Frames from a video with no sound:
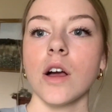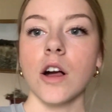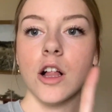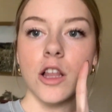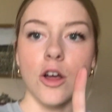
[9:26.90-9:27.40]

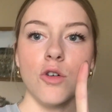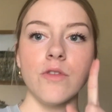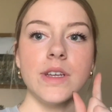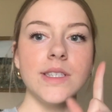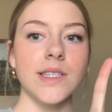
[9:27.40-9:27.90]
Clove
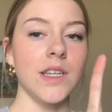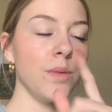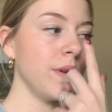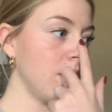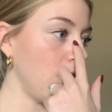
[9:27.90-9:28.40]
and
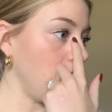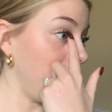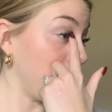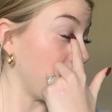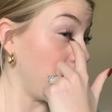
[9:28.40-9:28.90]
cinnamon are
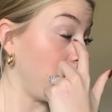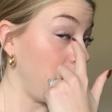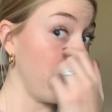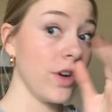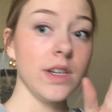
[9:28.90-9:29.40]
like my
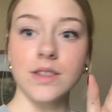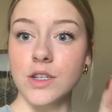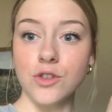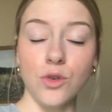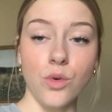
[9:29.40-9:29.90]
favorite
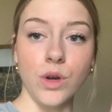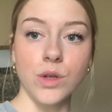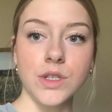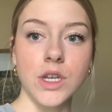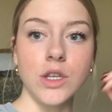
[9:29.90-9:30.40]
essential oils
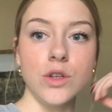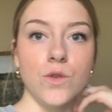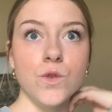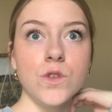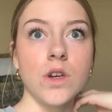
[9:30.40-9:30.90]
to
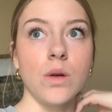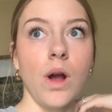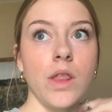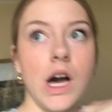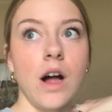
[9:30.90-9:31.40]
use around
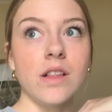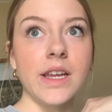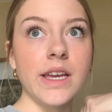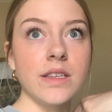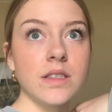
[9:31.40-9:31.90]
the
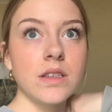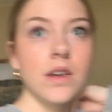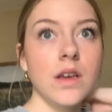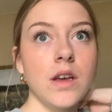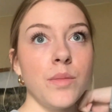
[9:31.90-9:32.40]
holidays,
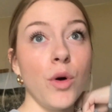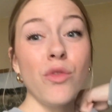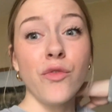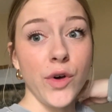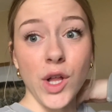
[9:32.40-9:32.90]
both
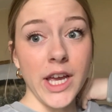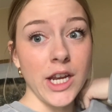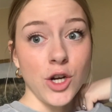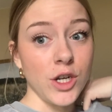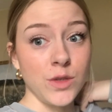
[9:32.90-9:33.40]
fall and
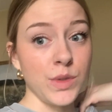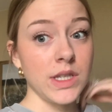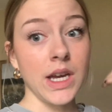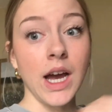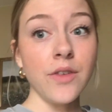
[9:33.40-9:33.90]
Christmas.
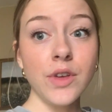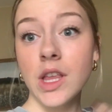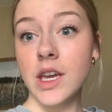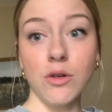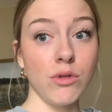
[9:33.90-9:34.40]
Like, I feel
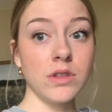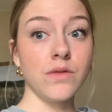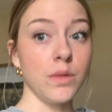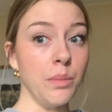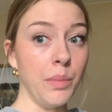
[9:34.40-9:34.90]
like it works for
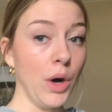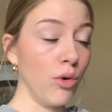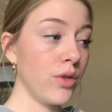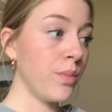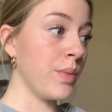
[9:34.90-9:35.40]

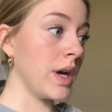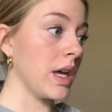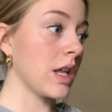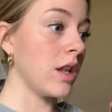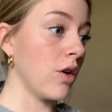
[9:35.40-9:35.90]
both,
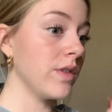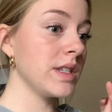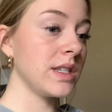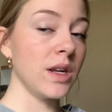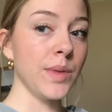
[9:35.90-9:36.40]
but clove and
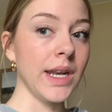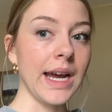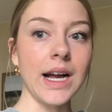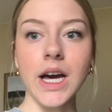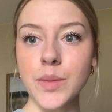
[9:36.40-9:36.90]
cinnamon, I
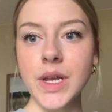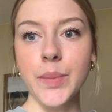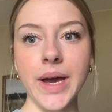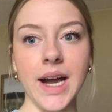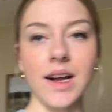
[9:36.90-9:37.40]
got them in a
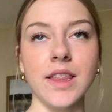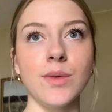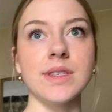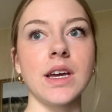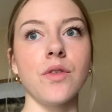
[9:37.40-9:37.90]
pack that
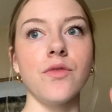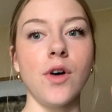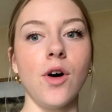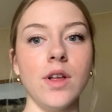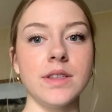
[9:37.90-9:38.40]
was like a
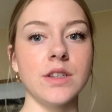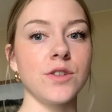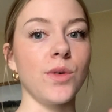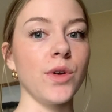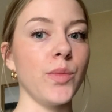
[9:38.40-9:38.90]
fall
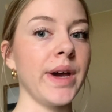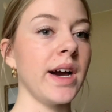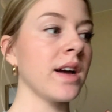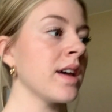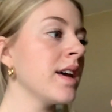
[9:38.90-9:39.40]
essential oil
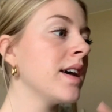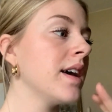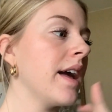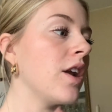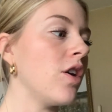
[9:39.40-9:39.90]
pack,
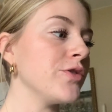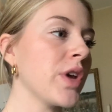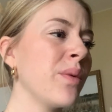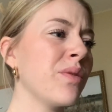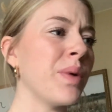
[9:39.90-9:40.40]
and it also
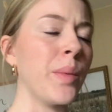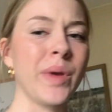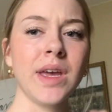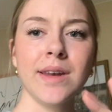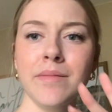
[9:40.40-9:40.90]
came with
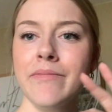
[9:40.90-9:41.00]
pumpkin.